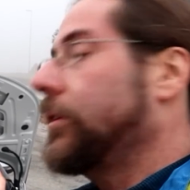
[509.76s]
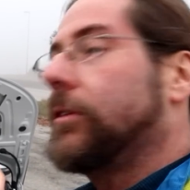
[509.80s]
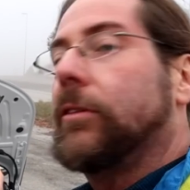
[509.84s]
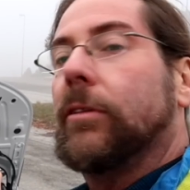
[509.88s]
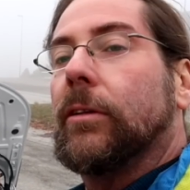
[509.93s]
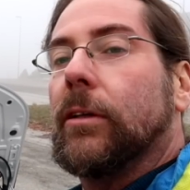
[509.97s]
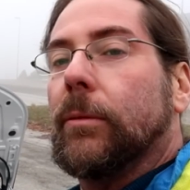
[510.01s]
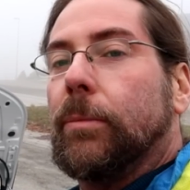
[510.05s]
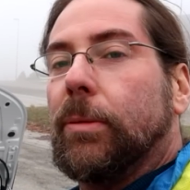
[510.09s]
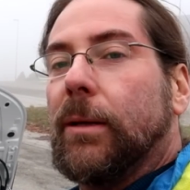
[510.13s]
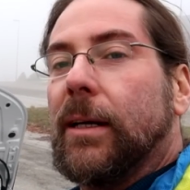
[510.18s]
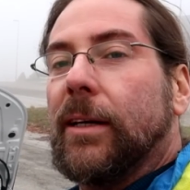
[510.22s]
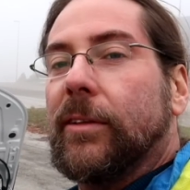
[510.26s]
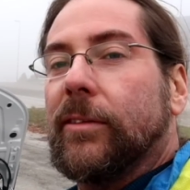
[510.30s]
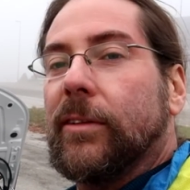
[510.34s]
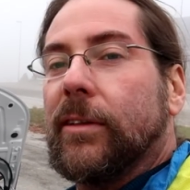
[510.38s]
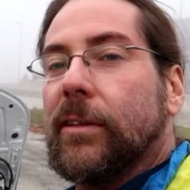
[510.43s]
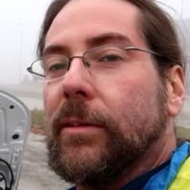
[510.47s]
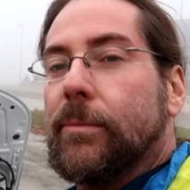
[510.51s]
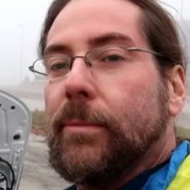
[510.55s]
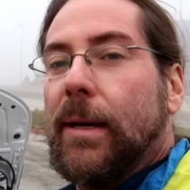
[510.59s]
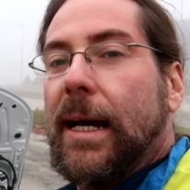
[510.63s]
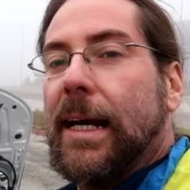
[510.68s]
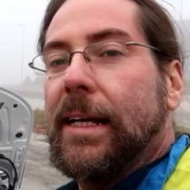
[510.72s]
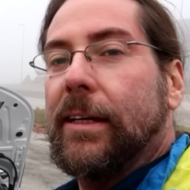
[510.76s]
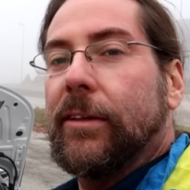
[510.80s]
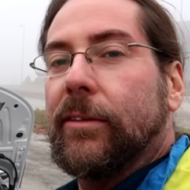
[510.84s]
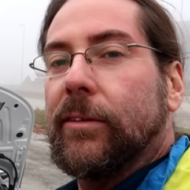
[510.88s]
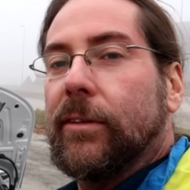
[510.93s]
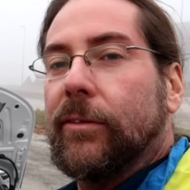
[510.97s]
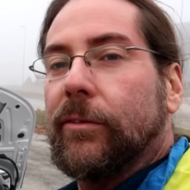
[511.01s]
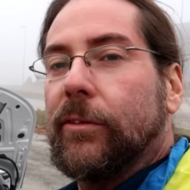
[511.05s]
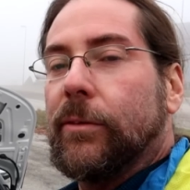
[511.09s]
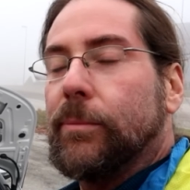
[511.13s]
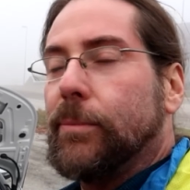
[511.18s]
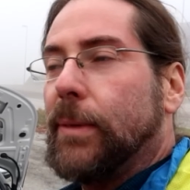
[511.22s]
it to the plus and the minus
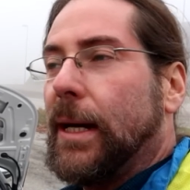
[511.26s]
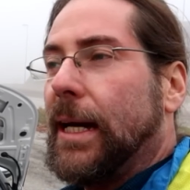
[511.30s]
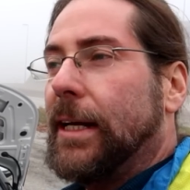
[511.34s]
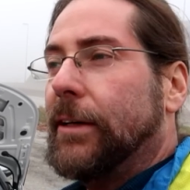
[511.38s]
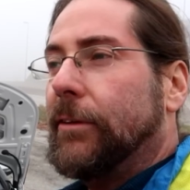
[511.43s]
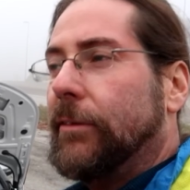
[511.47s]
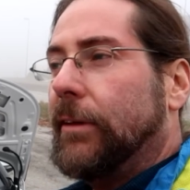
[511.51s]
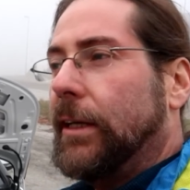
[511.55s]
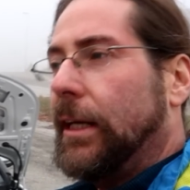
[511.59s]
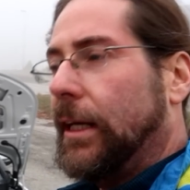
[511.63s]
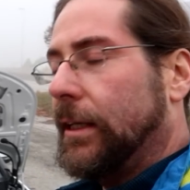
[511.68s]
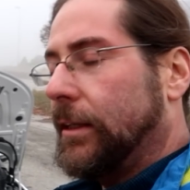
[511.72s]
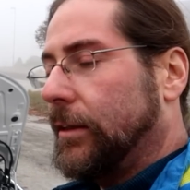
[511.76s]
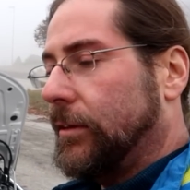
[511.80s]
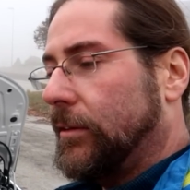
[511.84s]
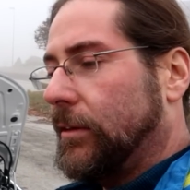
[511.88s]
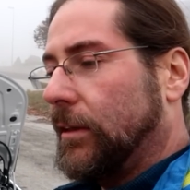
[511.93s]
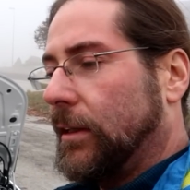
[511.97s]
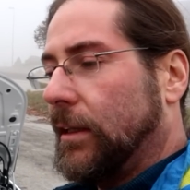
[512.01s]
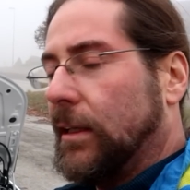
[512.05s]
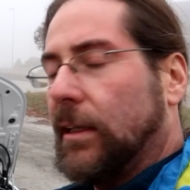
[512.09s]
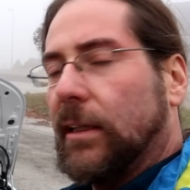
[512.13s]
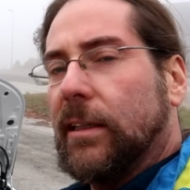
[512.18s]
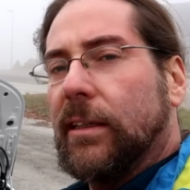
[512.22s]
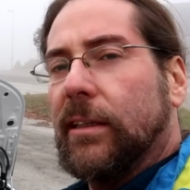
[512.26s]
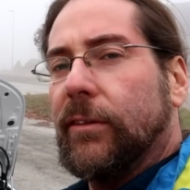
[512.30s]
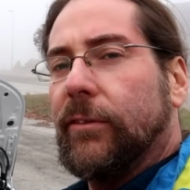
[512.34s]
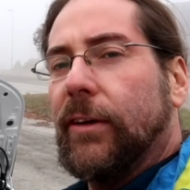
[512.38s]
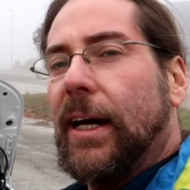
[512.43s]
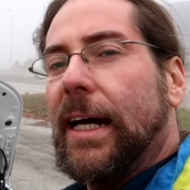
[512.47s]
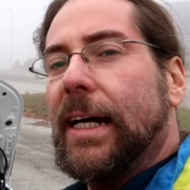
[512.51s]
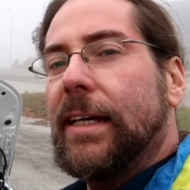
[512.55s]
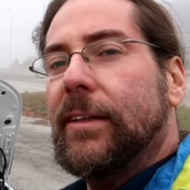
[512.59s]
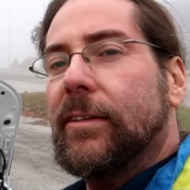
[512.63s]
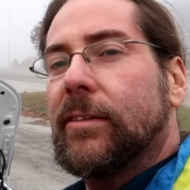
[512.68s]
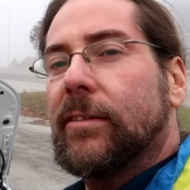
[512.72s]
of the battery, and it's a little
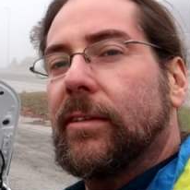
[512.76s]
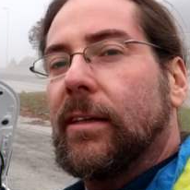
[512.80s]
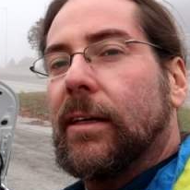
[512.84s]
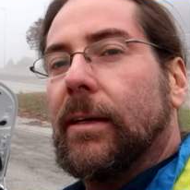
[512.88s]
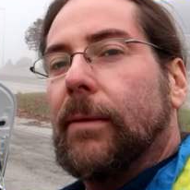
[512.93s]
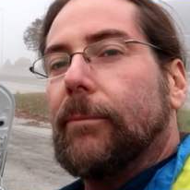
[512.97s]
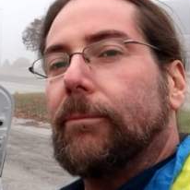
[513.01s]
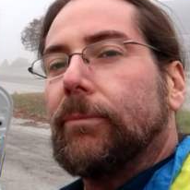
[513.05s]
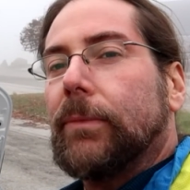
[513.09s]
device